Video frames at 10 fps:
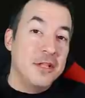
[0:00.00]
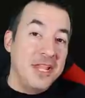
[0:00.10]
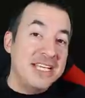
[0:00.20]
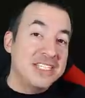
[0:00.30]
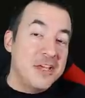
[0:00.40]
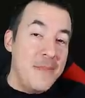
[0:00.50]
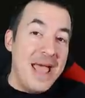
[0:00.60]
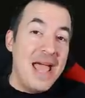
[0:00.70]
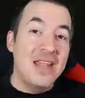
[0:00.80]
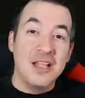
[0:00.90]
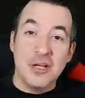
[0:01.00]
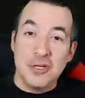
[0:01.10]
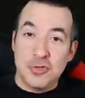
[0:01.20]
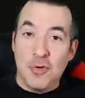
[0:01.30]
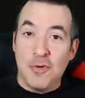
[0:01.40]
less command and
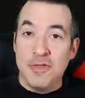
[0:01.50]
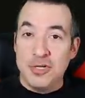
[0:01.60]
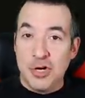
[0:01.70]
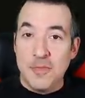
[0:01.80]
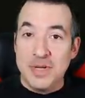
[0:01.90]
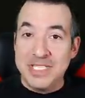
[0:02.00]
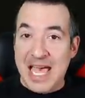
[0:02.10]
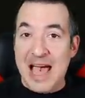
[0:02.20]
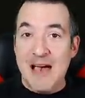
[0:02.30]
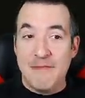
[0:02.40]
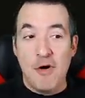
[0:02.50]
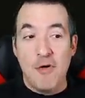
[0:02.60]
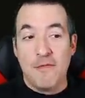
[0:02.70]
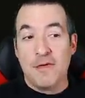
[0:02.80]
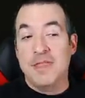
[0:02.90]
control the Germans have
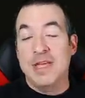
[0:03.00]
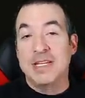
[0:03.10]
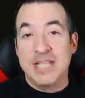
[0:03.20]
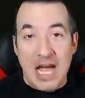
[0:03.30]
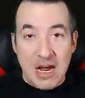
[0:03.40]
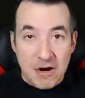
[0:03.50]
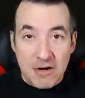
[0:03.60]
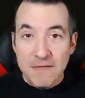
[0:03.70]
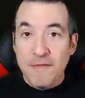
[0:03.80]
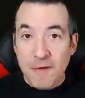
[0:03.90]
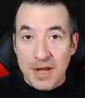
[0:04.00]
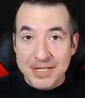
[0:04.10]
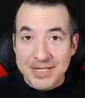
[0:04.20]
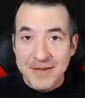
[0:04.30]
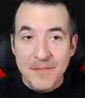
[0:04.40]
over the entire
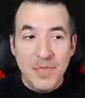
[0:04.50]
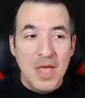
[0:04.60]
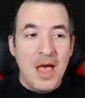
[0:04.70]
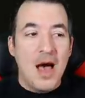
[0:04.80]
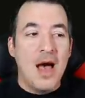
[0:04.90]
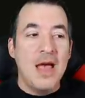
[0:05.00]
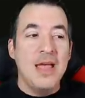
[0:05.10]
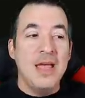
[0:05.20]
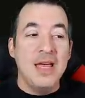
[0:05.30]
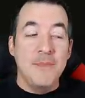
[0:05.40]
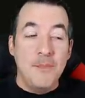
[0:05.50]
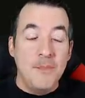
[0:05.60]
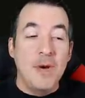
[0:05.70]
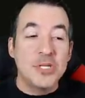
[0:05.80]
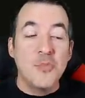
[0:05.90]
front. It
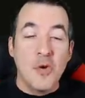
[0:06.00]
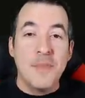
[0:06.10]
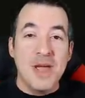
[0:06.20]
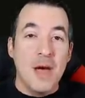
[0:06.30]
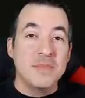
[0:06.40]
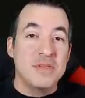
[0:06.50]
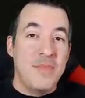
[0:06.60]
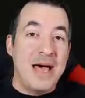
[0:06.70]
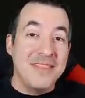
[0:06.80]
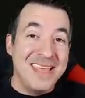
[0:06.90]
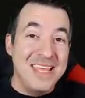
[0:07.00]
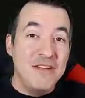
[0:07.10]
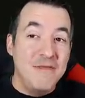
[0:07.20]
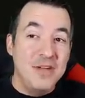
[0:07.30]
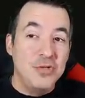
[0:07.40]
much more becomes about the
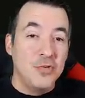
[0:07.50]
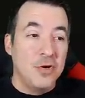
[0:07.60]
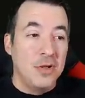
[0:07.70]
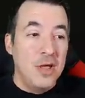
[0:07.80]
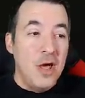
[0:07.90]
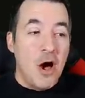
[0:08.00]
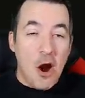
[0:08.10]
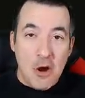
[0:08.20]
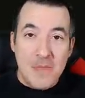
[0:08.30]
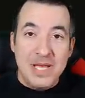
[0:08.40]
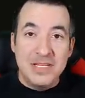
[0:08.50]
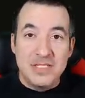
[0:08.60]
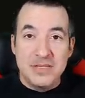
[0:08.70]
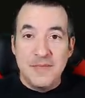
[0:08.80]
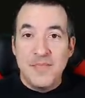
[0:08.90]
individual
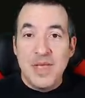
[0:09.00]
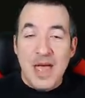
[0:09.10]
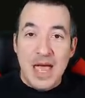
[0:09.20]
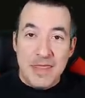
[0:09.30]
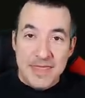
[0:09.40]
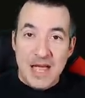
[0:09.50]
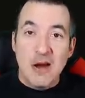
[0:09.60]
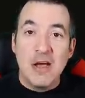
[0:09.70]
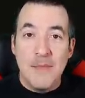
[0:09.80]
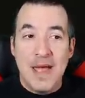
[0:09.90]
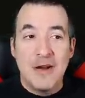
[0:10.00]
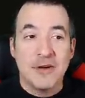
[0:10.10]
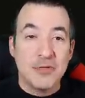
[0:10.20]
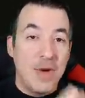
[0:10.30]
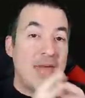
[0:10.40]
armies and their
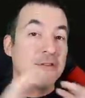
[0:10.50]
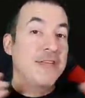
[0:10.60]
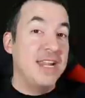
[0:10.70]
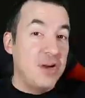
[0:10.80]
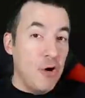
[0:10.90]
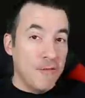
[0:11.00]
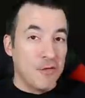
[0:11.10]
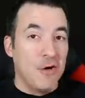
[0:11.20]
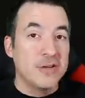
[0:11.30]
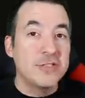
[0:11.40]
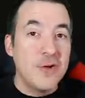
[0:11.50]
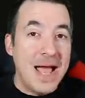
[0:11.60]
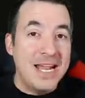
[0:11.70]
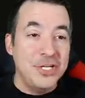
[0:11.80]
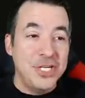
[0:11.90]
commanders rather than an overall
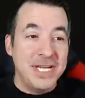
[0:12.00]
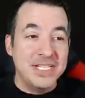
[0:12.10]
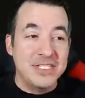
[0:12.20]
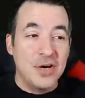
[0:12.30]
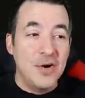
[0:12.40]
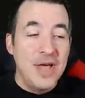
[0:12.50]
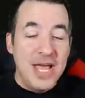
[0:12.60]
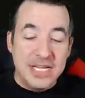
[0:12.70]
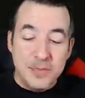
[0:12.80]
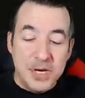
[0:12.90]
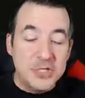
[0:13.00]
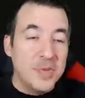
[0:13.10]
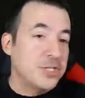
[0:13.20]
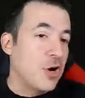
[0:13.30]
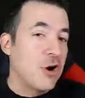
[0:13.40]
strategy. And so it's much,
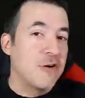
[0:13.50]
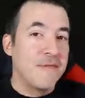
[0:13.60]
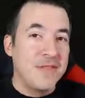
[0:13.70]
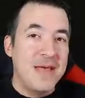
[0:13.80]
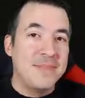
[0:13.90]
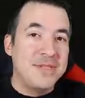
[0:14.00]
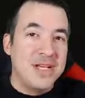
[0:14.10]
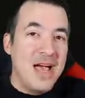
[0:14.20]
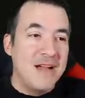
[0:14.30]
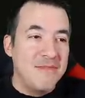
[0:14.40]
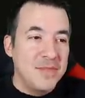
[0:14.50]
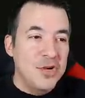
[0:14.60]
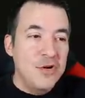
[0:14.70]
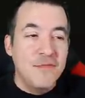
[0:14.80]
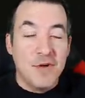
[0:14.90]
much harder for them to kind of
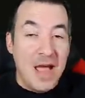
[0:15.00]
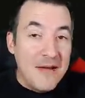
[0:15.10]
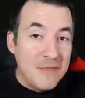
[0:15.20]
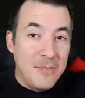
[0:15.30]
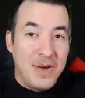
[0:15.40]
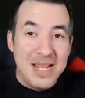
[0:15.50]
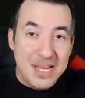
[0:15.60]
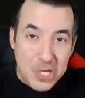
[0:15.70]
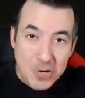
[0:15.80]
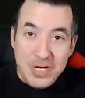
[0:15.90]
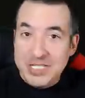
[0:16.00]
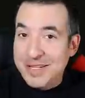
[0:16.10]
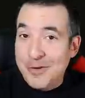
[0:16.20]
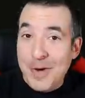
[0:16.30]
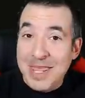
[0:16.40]
maneuver everybody in
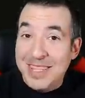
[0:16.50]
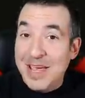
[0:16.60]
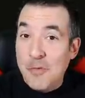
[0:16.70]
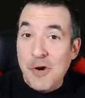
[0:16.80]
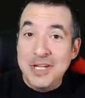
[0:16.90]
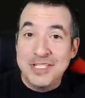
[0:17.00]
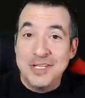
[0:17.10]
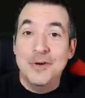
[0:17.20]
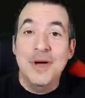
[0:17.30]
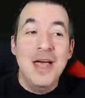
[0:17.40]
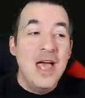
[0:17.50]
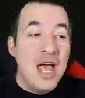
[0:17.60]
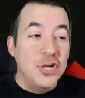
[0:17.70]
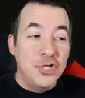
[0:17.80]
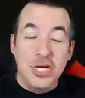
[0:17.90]
unison the way that they want to.
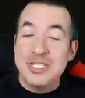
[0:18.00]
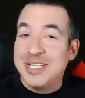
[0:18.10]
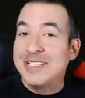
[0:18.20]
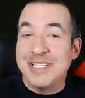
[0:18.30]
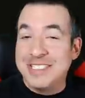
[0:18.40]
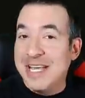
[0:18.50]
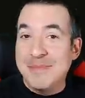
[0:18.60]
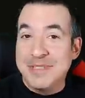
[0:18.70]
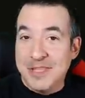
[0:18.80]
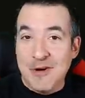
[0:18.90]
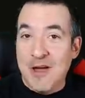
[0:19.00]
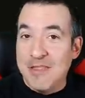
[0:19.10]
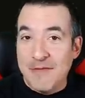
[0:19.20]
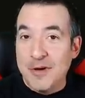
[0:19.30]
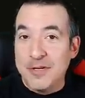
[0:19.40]
And just as it seems that they're on
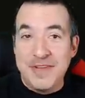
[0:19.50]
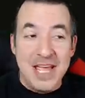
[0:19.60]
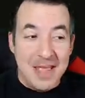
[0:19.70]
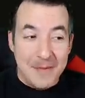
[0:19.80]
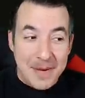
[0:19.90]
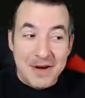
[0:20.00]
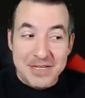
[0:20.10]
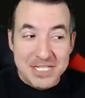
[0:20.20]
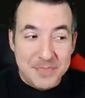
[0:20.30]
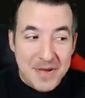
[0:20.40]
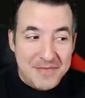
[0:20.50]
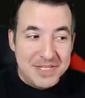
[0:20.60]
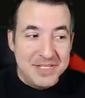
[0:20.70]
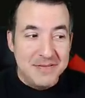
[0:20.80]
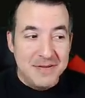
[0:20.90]
the verge of taking Paris, this
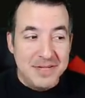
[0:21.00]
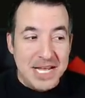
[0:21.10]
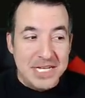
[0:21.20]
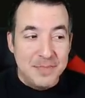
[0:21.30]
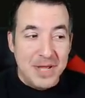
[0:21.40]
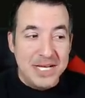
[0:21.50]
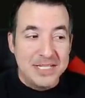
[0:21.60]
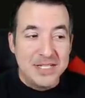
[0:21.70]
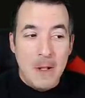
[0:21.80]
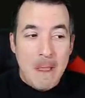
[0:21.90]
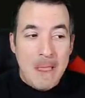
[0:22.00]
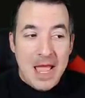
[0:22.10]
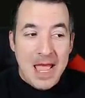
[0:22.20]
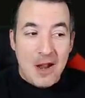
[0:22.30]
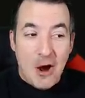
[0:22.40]
pivot takes place.
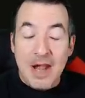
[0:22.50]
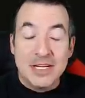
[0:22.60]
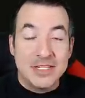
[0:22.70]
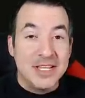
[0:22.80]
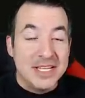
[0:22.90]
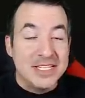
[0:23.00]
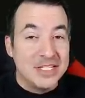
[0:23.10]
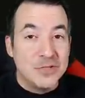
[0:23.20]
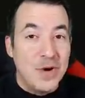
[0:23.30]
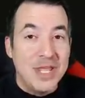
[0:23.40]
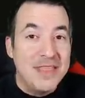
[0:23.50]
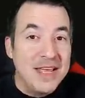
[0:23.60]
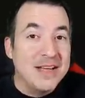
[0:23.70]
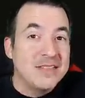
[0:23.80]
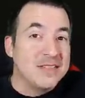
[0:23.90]
And honestly, this is when
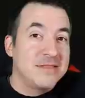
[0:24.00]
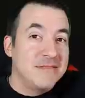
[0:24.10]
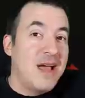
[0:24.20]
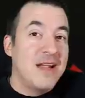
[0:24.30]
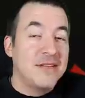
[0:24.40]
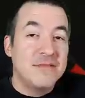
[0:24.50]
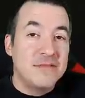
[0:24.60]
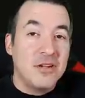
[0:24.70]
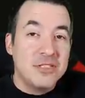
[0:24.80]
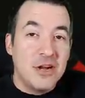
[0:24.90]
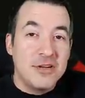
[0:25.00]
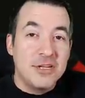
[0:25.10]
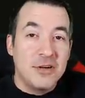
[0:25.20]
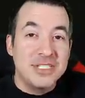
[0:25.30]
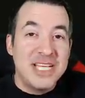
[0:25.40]
things kind of start to
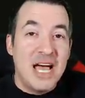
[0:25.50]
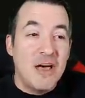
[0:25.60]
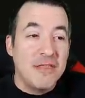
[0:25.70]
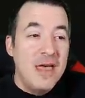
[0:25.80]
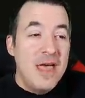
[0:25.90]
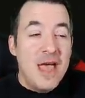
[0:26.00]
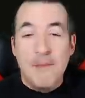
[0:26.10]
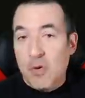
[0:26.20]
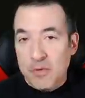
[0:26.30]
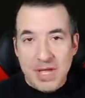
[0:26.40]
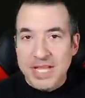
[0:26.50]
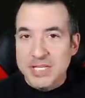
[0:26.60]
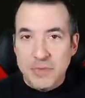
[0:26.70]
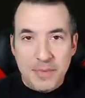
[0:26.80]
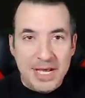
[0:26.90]
turn south and Moltke
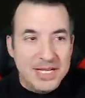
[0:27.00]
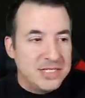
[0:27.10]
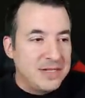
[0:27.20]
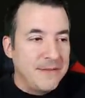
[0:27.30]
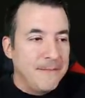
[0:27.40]
gets replaced.